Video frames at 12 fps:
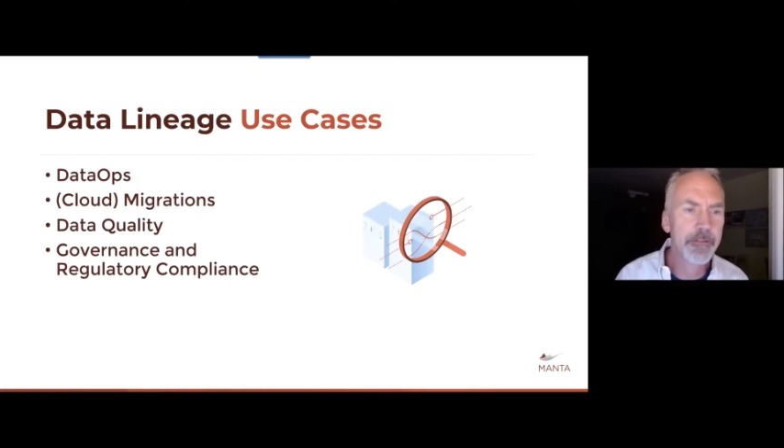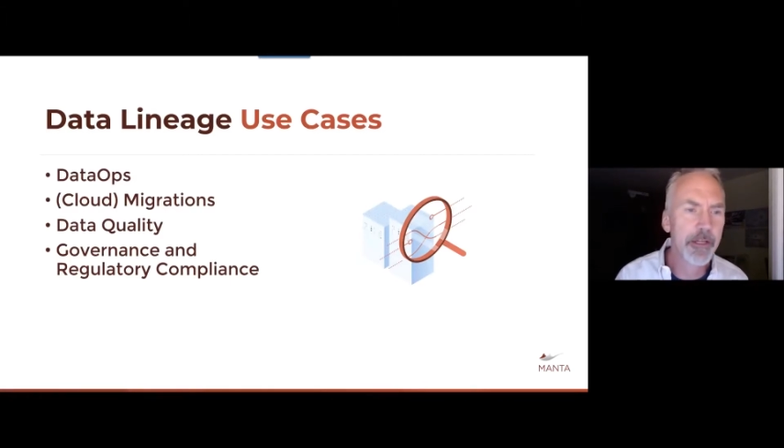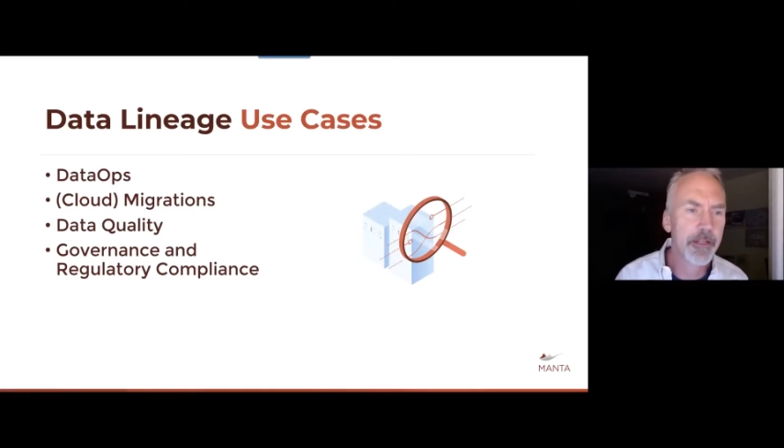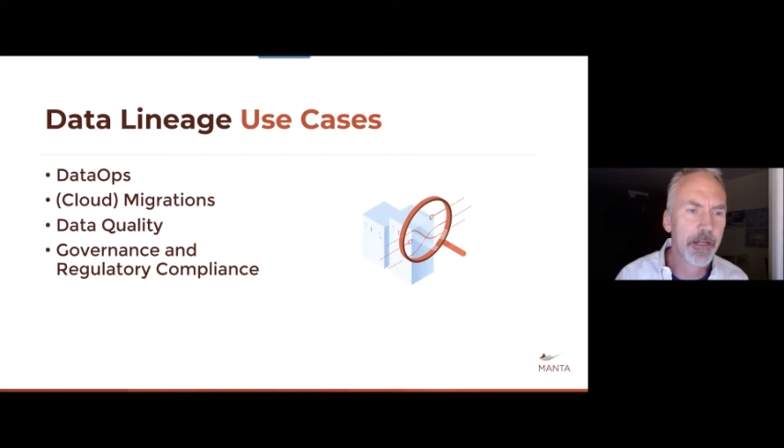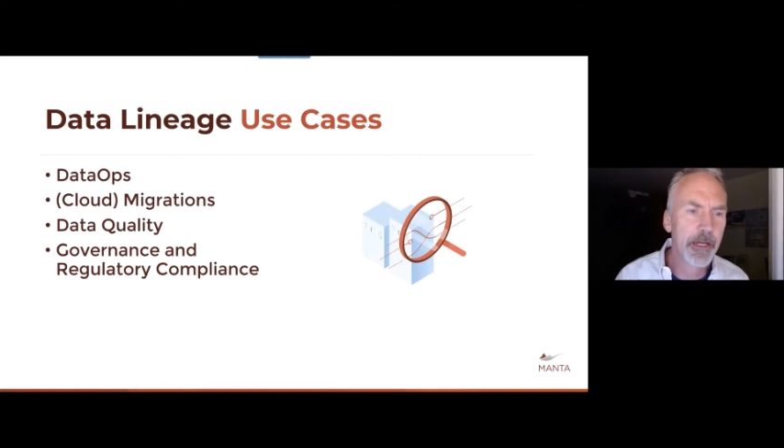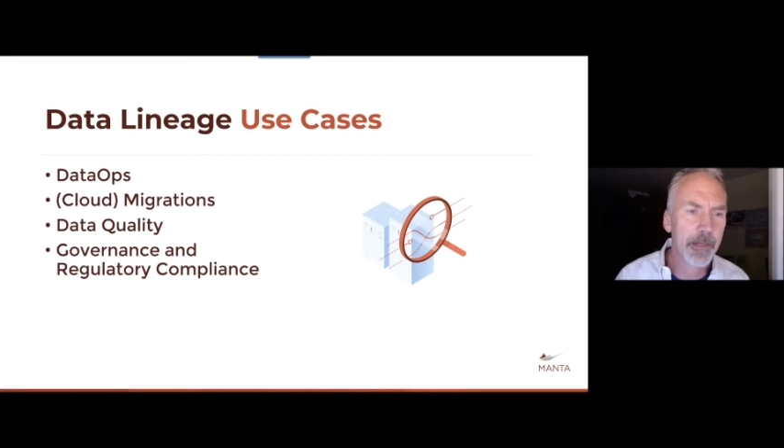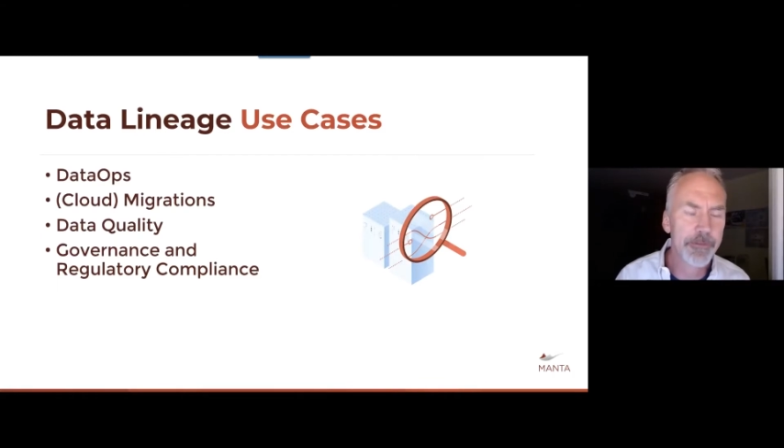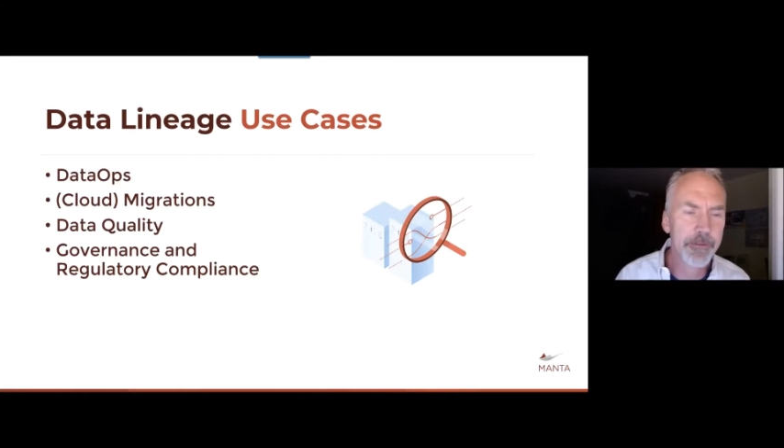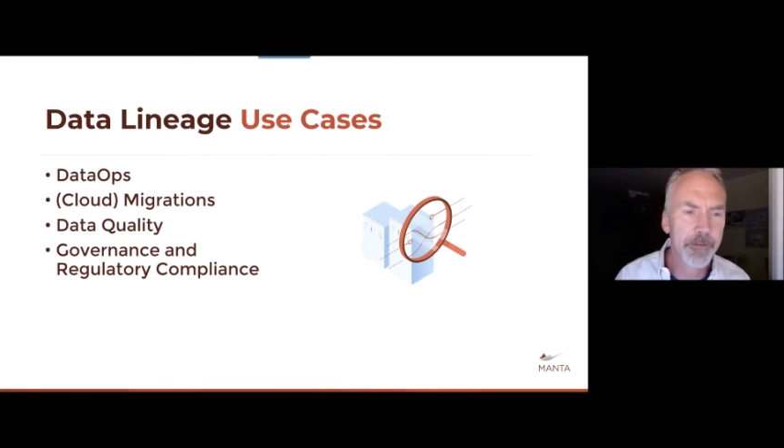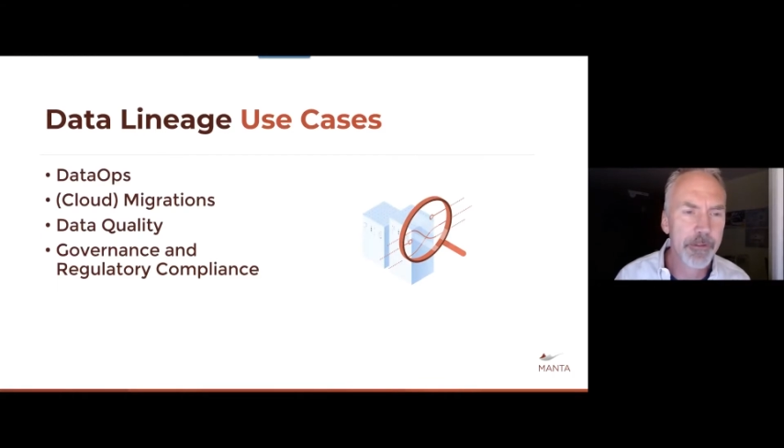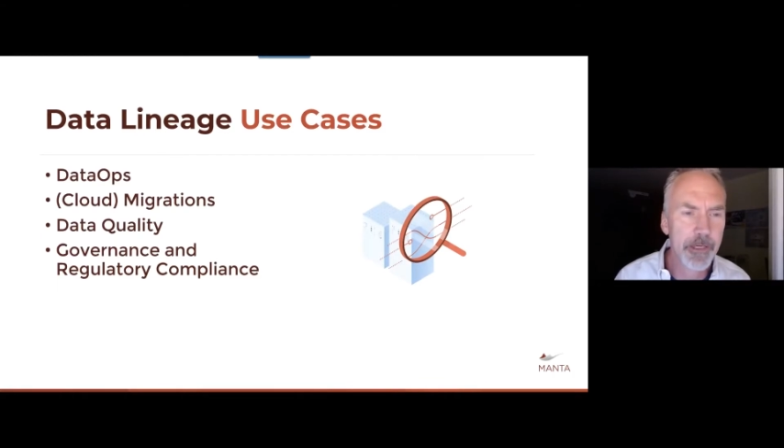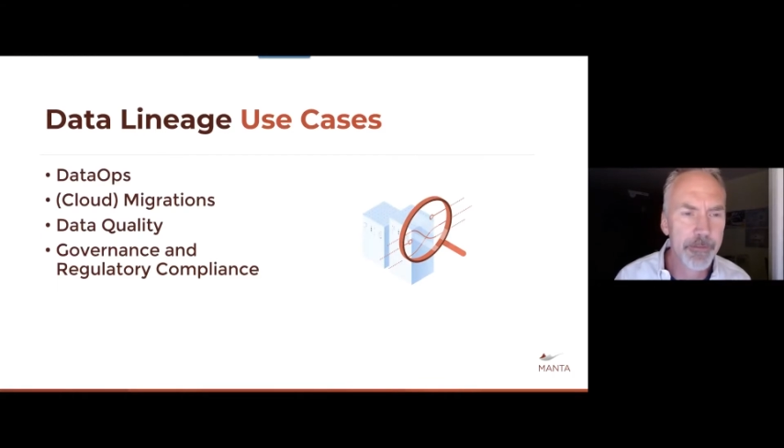data ops
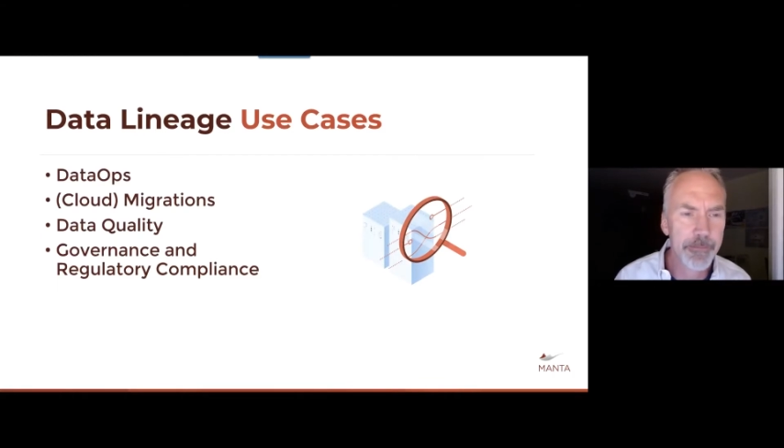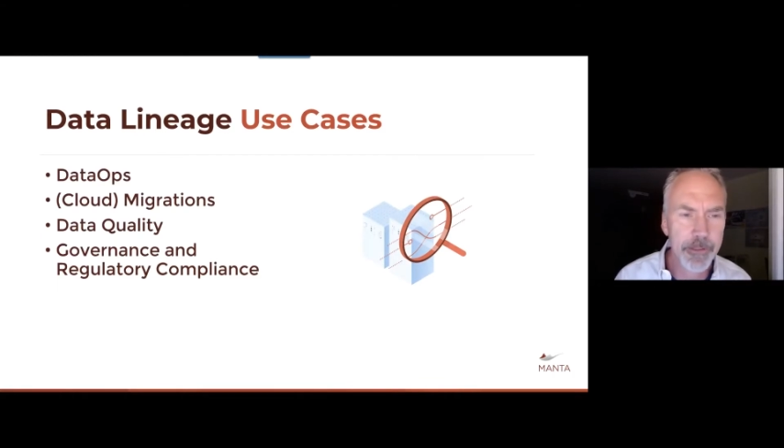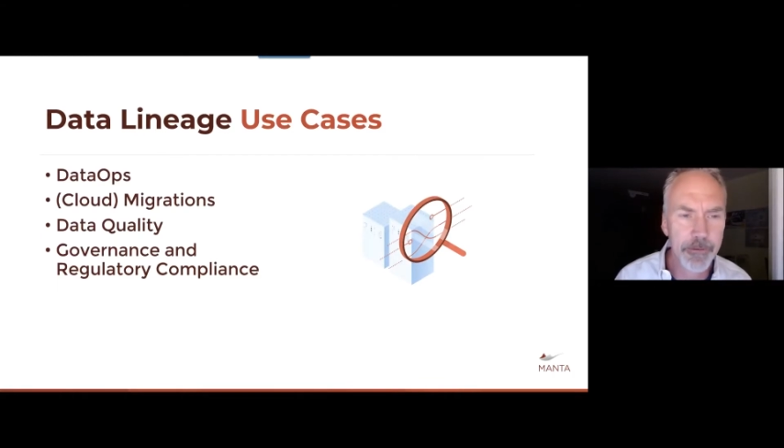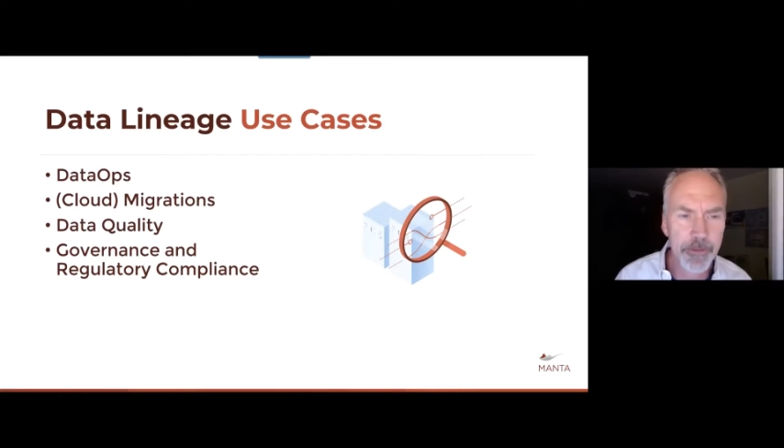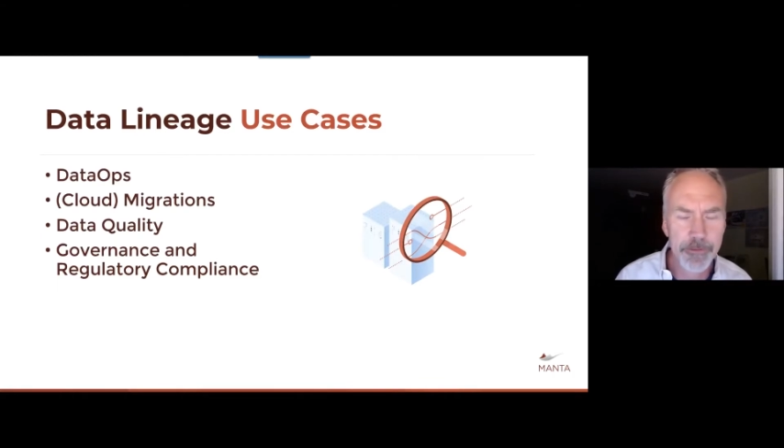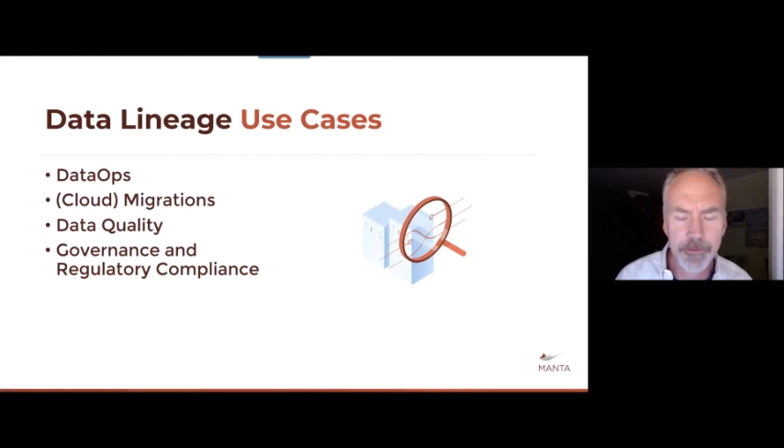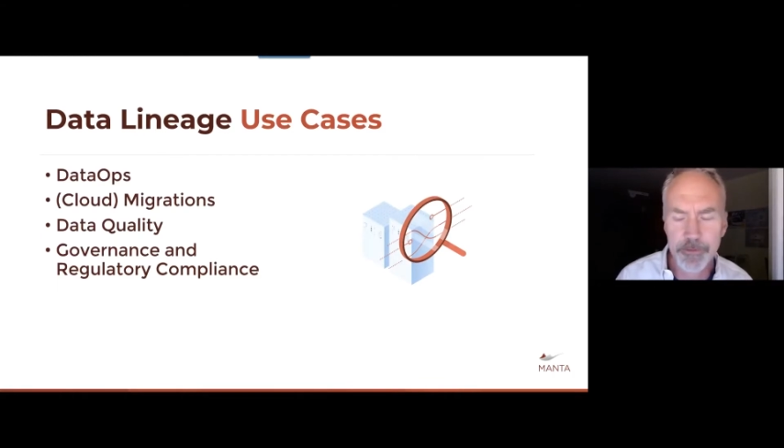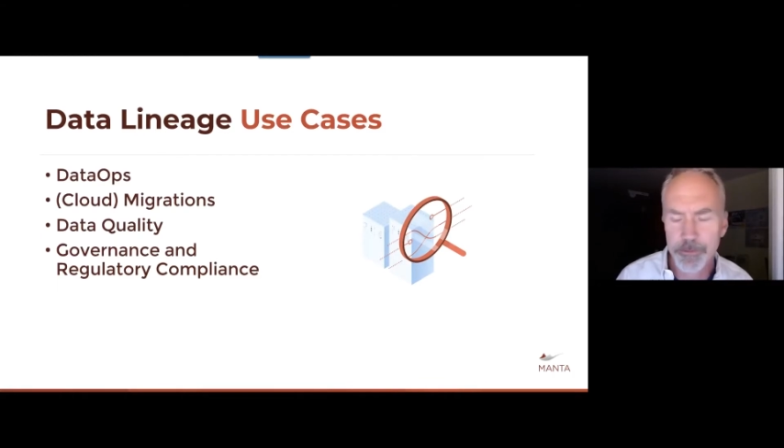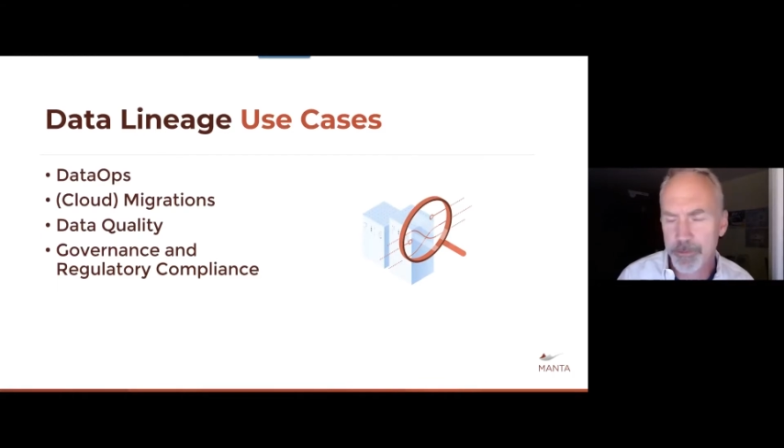and cloud migrations,